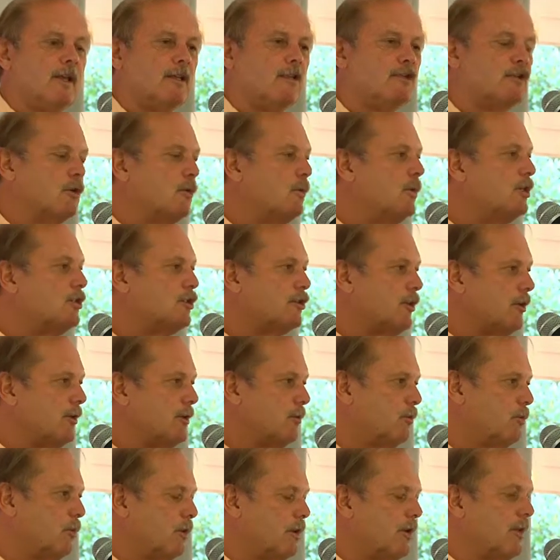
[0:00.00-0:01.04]
So we
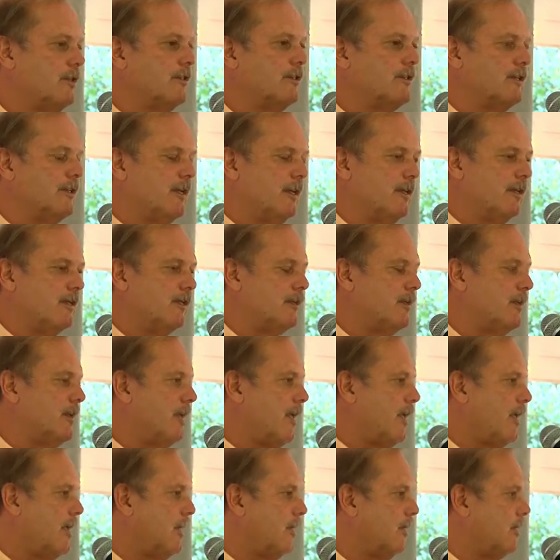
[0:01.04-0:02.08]
started working together,
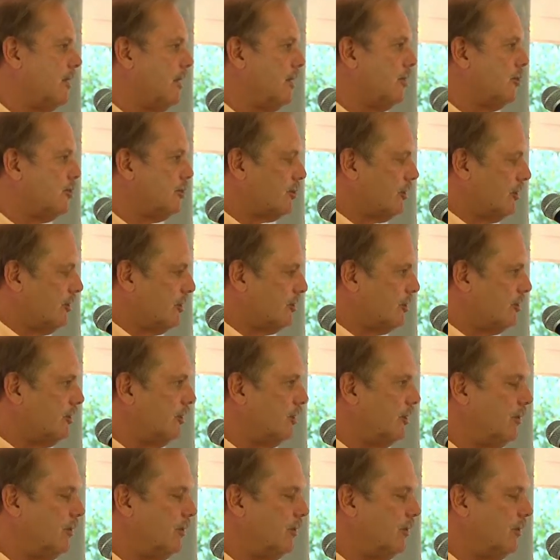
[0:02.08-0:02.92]
and I started,